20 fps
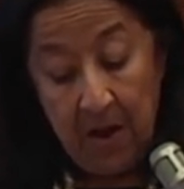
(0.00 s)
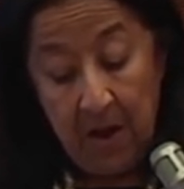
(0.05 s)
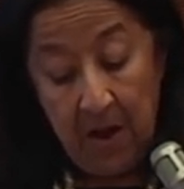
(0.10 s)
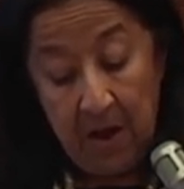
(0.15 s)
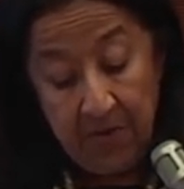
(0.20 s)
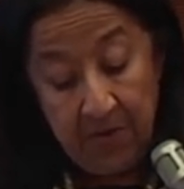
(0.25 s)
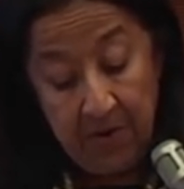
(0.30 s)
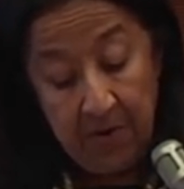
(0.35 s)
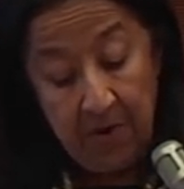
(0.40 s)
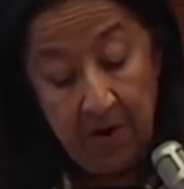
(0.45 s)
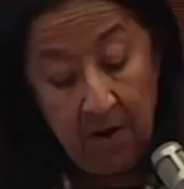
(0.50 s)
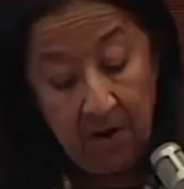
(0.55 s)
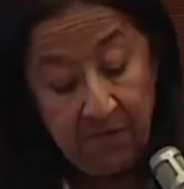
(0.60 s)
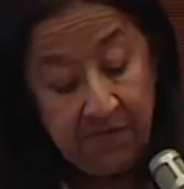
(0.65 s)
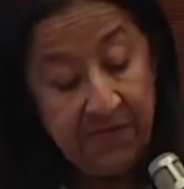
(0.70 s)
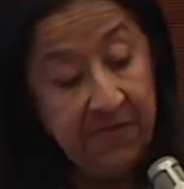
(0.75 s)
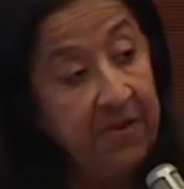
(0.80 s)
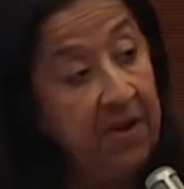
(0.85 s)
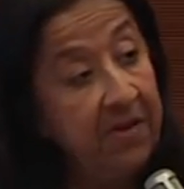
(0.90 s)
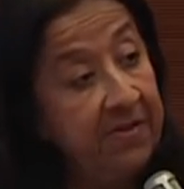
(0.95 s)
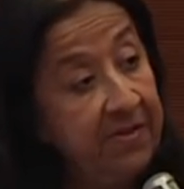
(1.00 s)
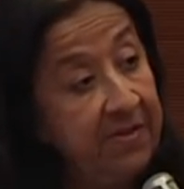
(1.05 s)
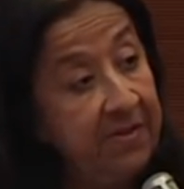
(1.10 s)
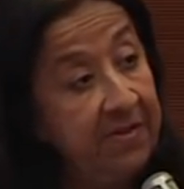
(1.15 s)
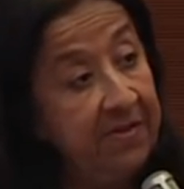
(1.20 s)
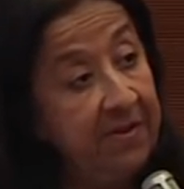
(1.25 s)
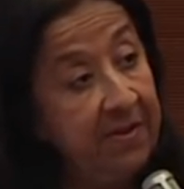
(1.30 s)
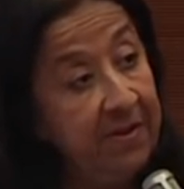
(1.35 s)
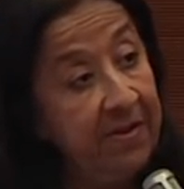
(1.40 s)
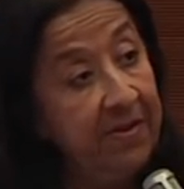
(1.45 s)
Other Gulf
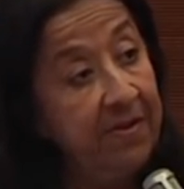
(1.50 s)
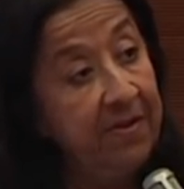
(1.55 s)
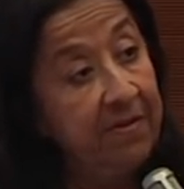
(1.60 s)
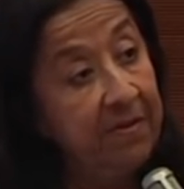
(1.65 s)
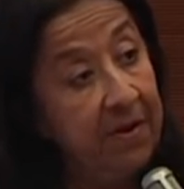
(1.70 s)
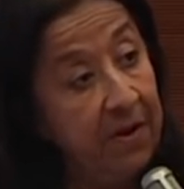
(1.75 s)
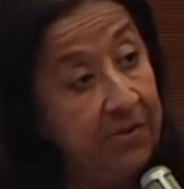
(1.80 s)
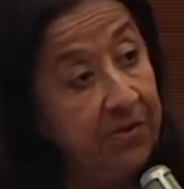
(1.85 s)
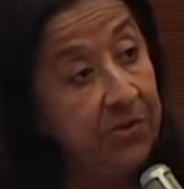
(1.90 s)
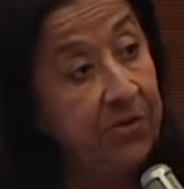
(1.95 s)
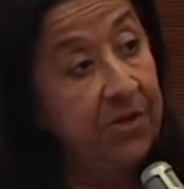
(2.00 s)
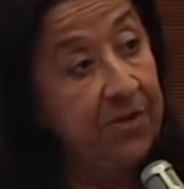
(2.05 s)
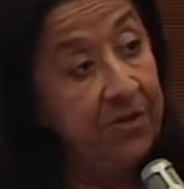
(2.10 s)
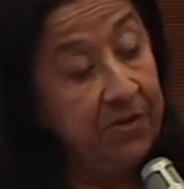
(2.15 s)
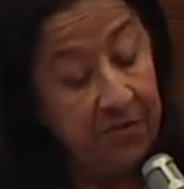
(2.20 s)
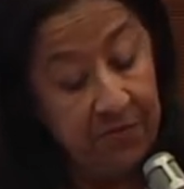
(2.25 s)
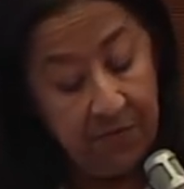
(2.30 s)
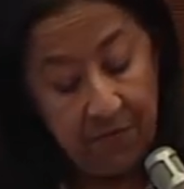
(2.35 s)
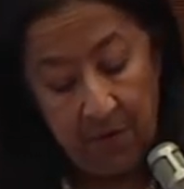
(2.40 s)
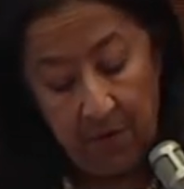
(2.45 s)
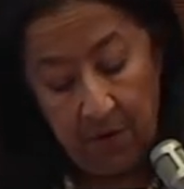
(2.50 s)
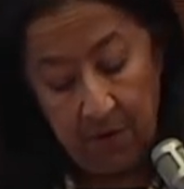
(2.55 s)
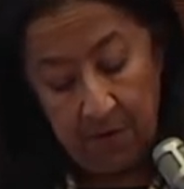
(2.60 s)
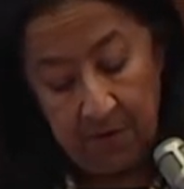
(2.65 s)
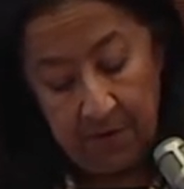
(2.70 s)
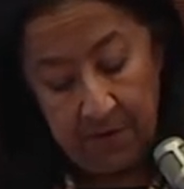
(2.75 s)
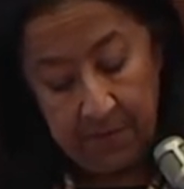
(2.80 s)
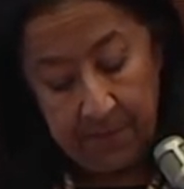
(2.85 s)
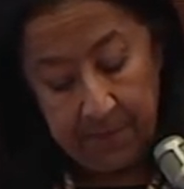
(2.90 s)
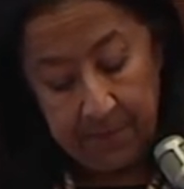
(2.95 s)
countries
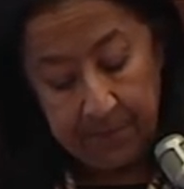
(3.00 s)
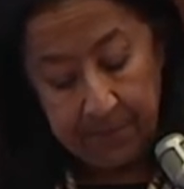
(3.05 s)
followed.